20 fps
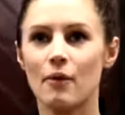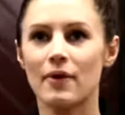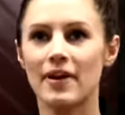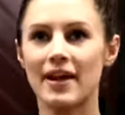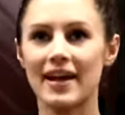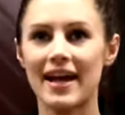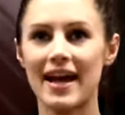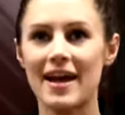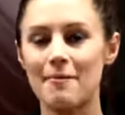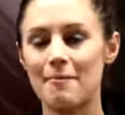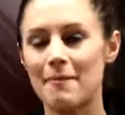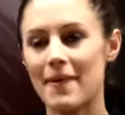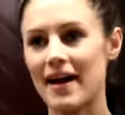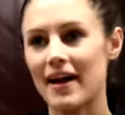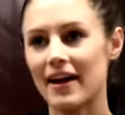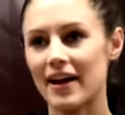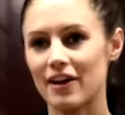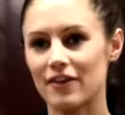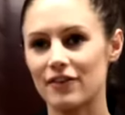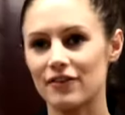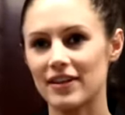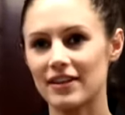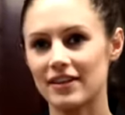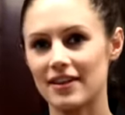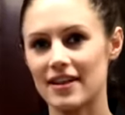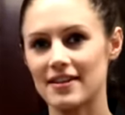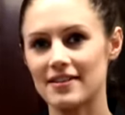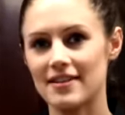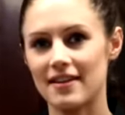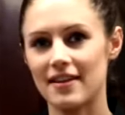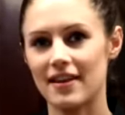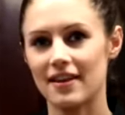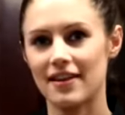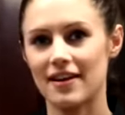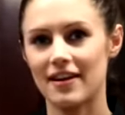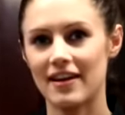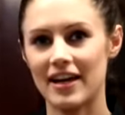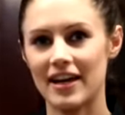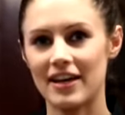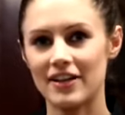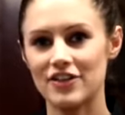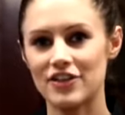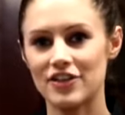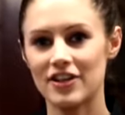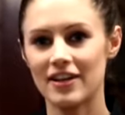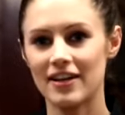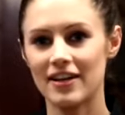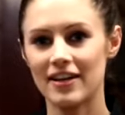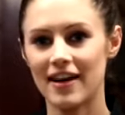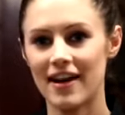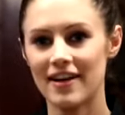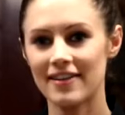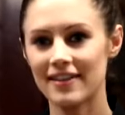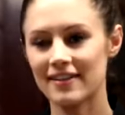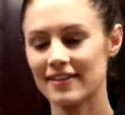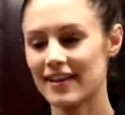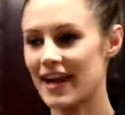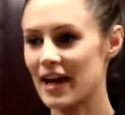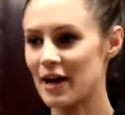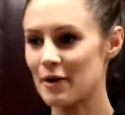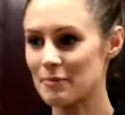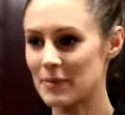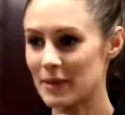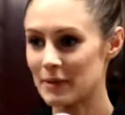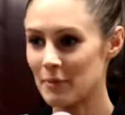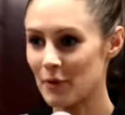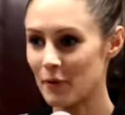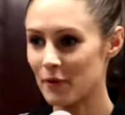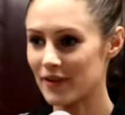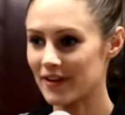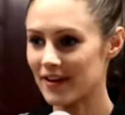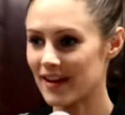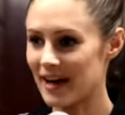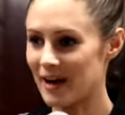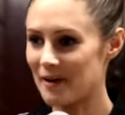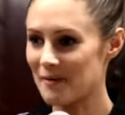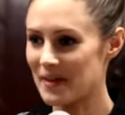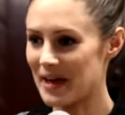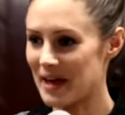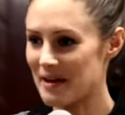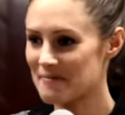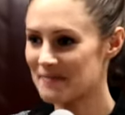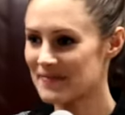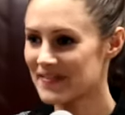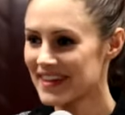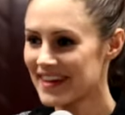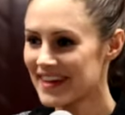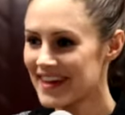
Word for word: when i came back i realized at that young age i think they helped me more than i helped them